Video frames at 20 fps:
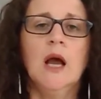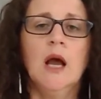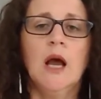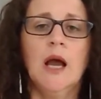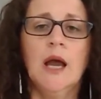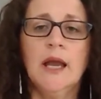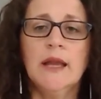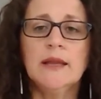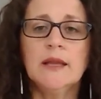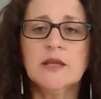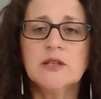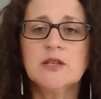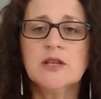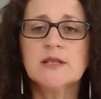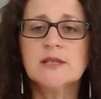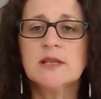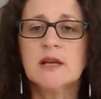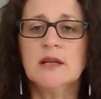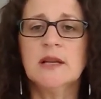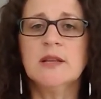And
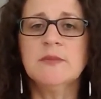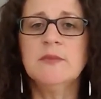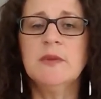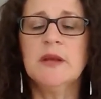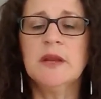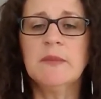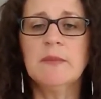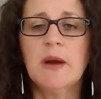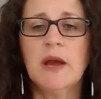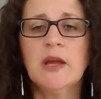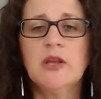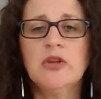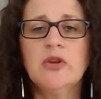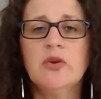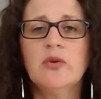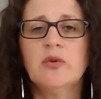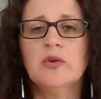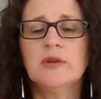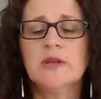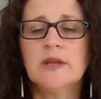just let me remind
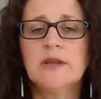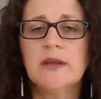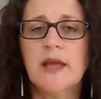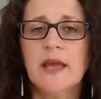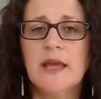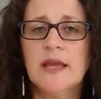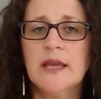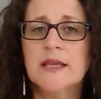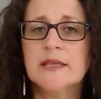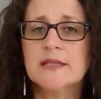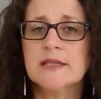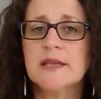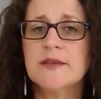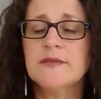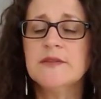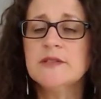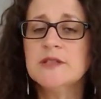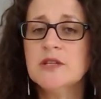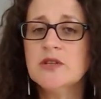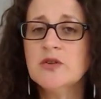you, today is
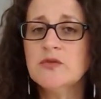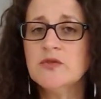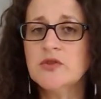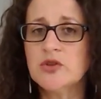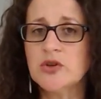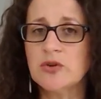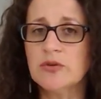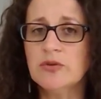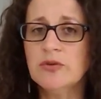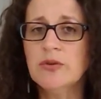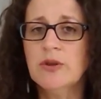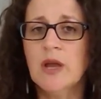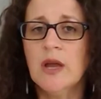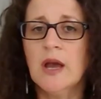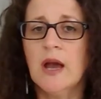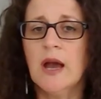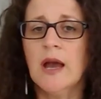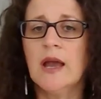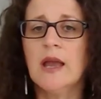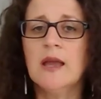17th of June
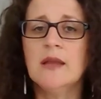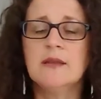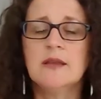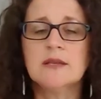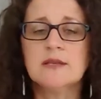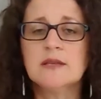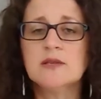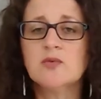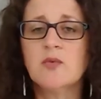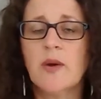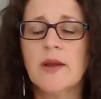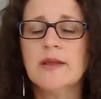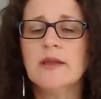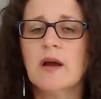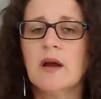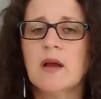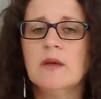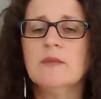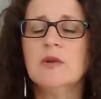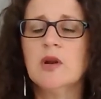and this is when
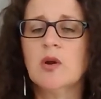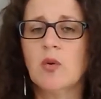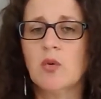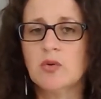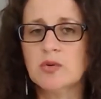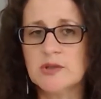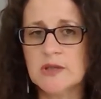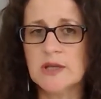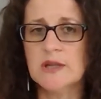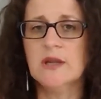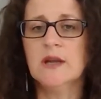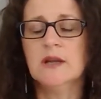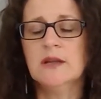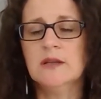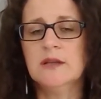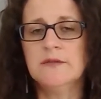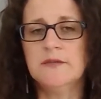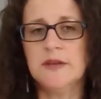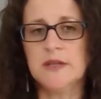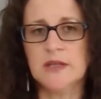I'm recording
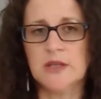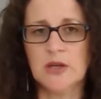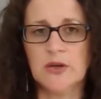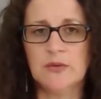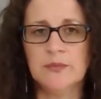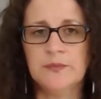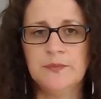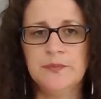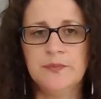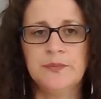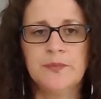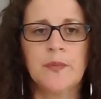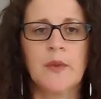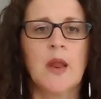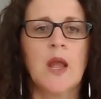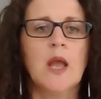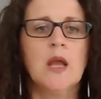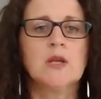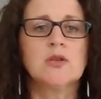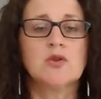the video.
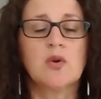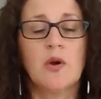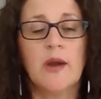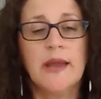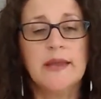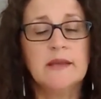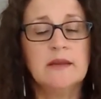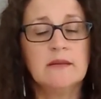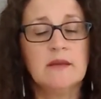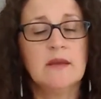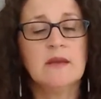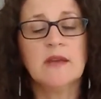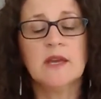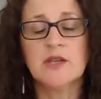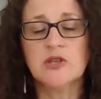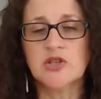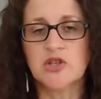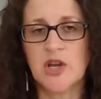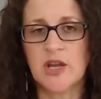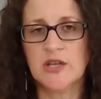So anything
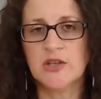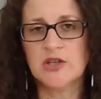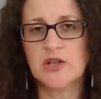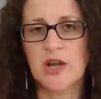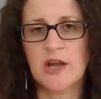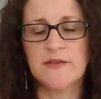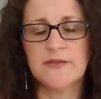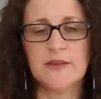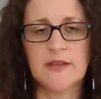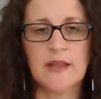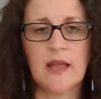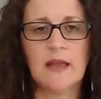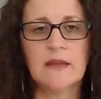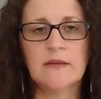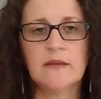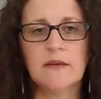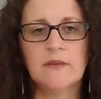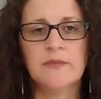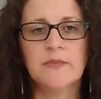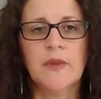can change after that.
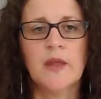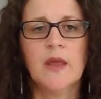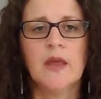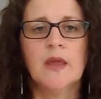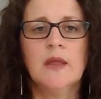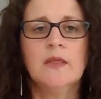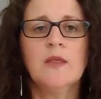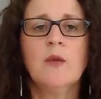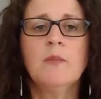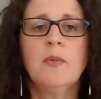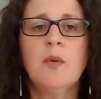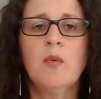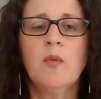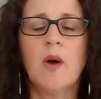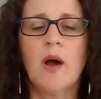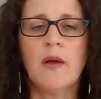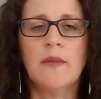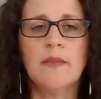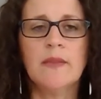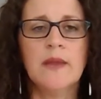Number
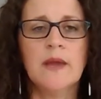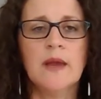1,